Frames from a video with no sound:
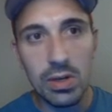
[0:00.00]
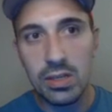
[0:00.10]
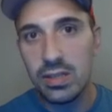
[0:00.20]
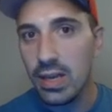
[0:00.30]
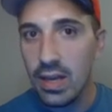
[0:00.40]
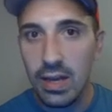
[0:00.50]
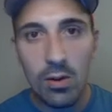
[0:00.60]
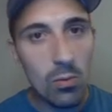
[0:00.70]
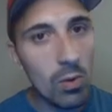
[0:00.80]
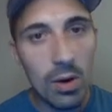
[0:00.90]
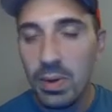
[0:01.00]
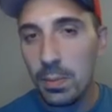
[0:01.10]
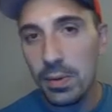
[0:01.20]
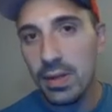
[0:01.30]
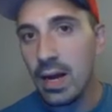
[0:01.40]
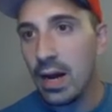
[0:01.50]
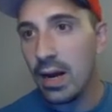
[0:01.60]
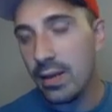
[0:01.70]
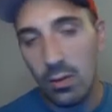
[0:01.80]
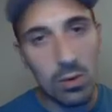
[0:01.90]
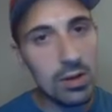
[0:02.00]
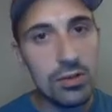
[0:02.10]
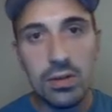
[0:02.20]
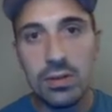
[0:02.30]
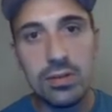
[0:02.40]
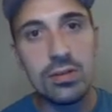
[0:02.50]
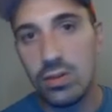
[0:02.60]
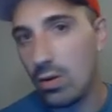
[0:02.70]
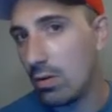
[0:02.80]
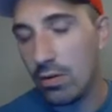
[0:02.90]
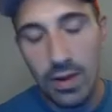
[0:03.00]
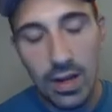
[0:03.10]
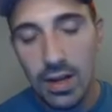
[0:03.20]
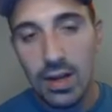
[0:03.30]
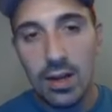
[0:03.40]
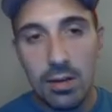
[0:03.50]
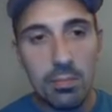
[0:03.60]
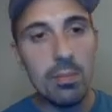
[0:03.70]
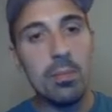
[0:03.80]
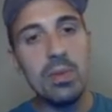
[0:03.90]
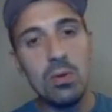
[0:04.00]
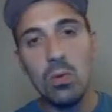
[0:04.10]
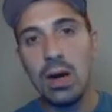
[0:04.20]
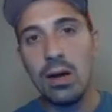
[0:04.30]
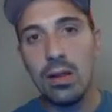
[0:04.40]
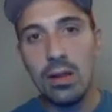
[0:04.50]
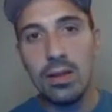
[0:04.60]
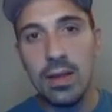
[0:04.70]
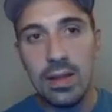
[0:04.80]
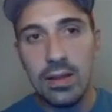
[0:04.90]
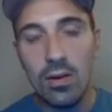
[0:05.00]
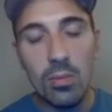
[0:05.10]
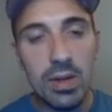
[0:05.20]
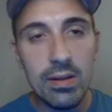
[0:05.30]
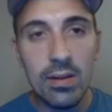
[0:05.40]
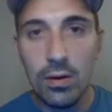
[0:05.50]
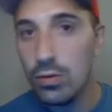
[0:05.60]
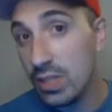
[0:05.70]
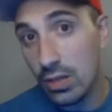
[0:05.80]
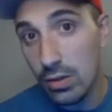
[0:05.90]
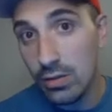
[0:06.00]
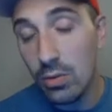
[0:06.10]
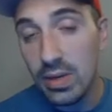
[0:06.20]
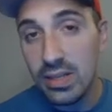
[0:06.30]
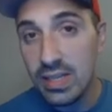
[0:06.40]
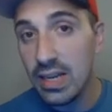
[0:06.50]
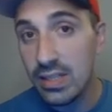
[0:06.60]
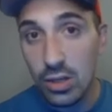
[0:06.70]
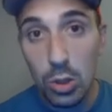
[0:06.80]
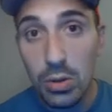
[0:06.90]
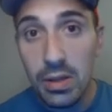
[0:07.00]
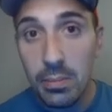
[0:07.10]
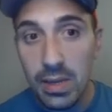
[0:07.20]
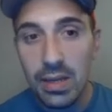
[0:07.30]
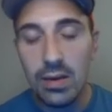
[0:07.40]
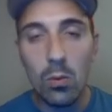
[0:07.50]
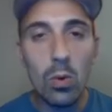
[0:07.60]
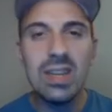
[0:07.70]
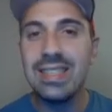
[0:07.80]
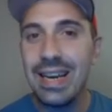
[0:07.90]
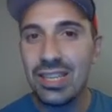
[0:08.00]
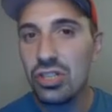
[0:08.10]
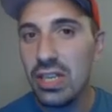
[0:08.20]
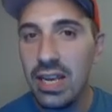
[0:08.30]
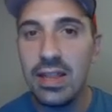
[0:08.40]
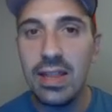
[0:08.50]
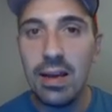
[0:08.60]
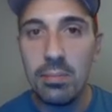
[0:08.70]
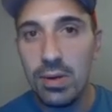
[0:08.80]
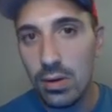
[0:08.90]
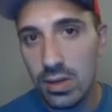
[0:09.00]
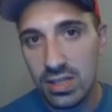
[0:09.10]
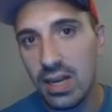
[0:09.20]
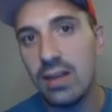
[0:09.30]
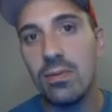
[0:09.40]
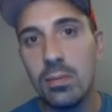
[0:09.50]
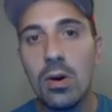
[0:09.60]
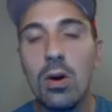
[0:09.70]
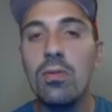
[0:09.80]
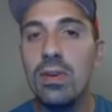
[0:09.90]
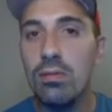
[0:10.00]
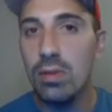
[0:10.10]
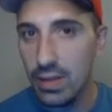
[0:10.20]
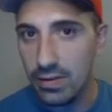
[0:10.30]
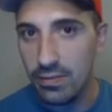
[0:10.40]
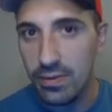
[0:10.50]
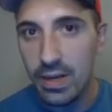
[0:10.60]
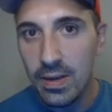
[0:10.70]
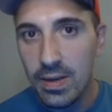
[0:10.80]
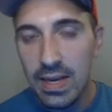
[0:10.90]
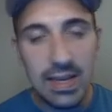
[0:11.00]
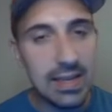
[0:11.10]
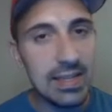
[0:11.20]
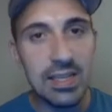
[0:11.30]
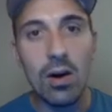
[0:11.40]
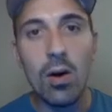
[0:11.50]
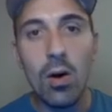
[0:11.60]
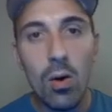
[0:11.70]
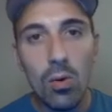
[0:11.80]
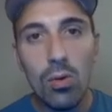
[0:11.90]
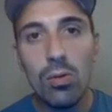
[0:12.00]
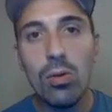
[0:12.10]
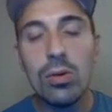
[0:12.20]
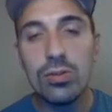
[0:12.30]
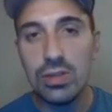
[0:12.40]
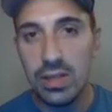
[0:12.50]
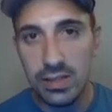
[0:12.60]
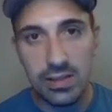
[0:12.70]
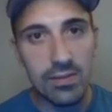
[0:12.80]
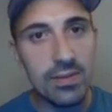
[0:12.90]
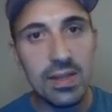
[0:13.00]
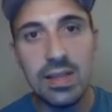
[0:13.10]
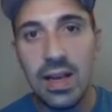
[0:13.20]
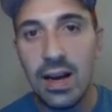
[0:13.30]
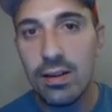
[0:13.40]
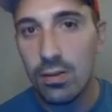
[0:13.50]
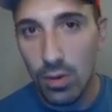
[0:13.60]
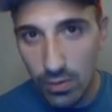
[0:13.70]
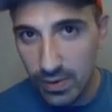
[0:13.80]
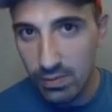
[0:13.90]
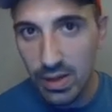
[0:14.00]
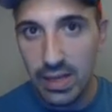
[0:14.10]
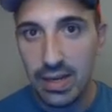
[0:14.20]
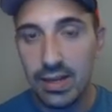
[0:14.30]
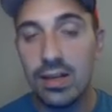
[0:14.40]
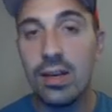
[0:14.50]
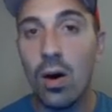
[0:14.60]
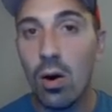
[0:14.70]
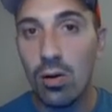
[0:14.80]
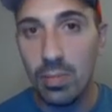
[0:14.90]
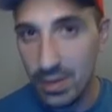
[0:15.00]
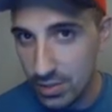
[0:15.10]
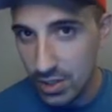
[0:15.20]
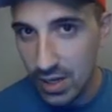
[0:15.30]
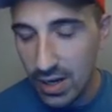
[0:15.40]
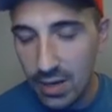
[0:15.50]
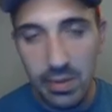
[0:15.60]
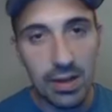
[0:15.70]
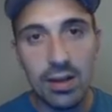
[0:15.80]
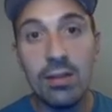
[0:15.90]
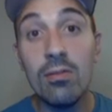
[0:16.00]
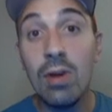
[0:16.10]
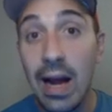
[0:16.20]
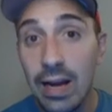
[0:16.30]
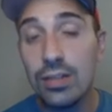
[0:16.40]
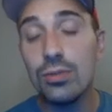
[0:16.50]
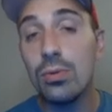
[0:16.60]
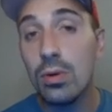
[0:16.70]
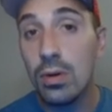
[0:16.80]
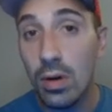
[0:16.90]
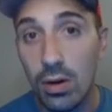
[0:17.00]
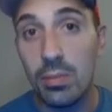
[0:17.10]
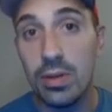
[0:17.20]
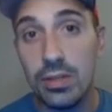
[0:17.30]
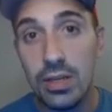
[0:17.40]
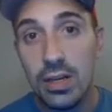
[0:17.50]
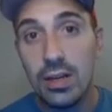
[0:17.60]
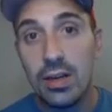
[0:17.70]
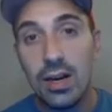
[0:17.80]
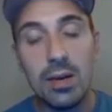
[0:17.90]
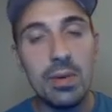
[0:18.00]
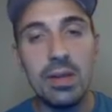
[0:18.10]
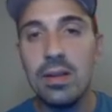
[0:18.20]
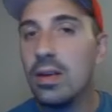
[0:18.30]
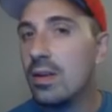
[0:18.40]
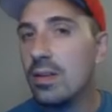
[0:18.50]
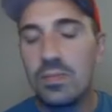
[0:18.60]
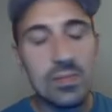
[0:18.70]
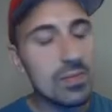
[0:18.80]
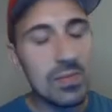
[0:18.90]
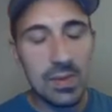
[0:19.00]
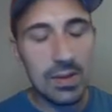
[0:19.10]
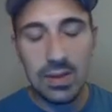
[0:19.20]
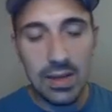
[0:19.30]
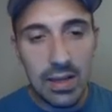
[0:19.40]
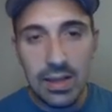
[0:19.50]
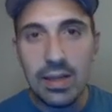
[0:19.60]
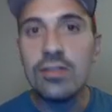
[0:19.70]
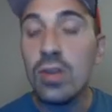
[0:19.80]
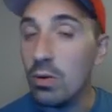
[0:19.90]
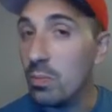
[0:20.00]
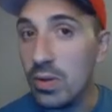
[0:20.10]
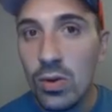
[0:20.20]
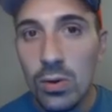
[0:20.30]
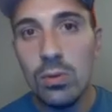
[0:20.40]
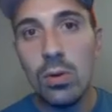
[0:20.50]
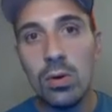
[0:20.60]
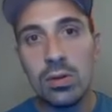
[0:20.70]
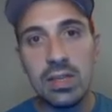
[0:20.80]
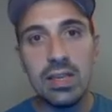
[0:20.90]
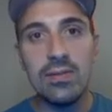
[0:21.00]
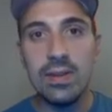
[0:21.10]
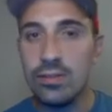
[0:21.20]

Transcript: because they want people to die and they want you to starve. Meanwhile, nobody knows, nobody says, including the media, what is actually in that bill aside from COVID relief. And it's a whole laundry list of non-COVID related garbage. I mean, actual garbage. I mean, it would be too long to even